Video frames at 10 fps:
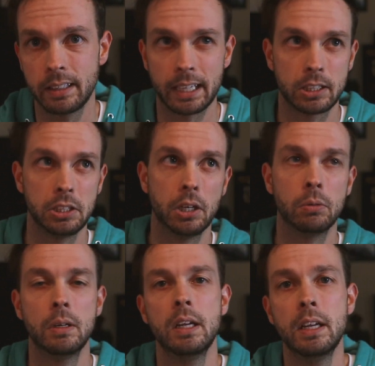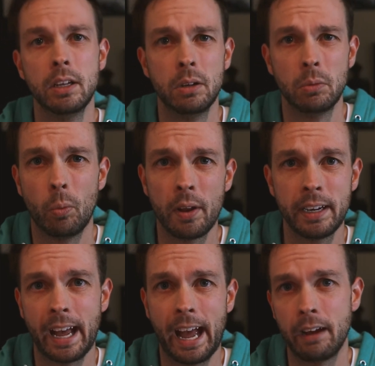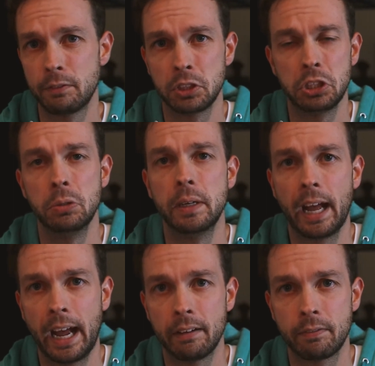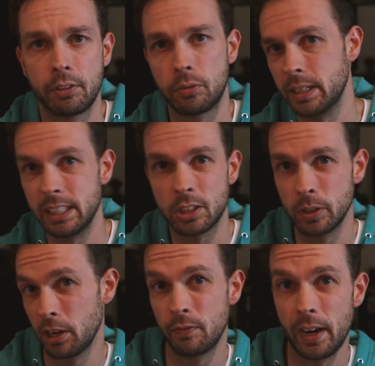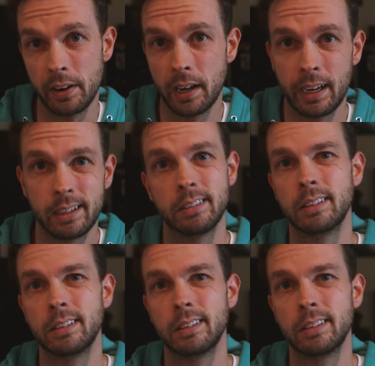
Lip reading: That's, 1.5 to 2.5, 3 degrees Fahrenheit.